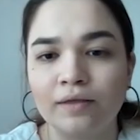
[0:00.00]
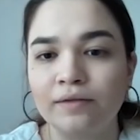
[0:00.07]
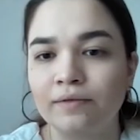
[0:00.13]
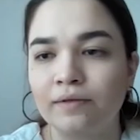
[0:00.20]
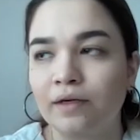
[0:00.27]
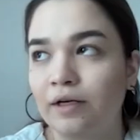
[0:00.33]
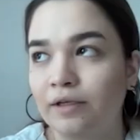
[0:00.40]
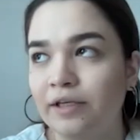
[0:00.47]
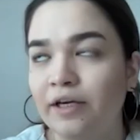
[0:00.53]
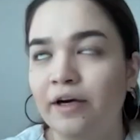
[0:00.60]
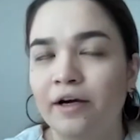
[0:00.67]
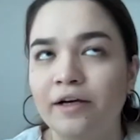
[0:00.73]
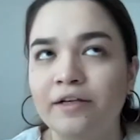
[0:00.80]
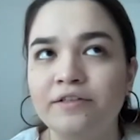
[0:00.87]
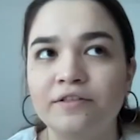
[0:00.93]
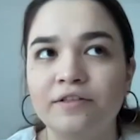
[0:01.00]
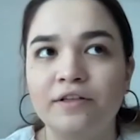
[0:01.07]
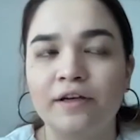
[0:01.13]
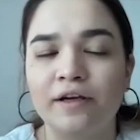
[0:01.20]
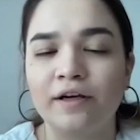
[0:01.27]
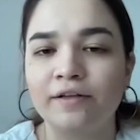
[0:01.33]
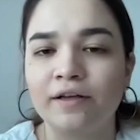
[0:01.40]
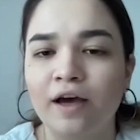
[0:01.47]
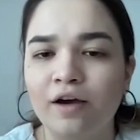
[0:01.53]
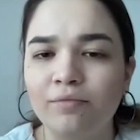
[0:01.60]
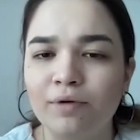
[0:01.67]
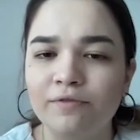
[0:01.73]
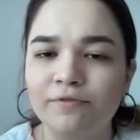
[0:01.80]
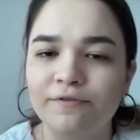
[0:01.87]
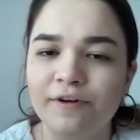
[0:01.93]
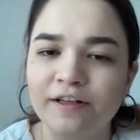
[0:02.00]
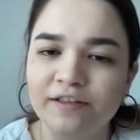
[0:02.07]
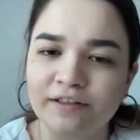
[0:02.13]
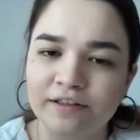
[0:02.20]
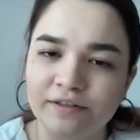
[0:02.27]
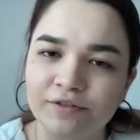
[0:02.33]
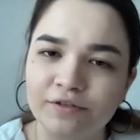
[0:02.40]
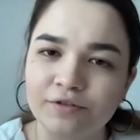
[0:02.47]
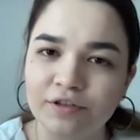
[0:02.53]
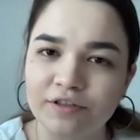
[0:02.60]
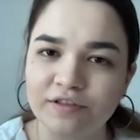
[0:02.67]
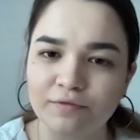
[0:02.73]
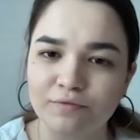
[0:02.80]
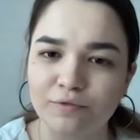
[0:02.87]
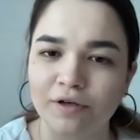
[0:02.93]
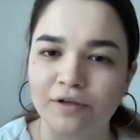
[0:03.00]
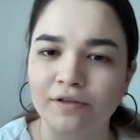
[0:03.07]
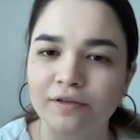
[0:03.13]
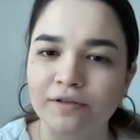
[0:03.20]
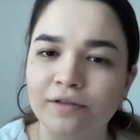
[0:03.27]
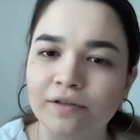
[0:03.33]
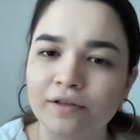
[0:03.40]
And yeah, I see. And how about funding? Do you receive one?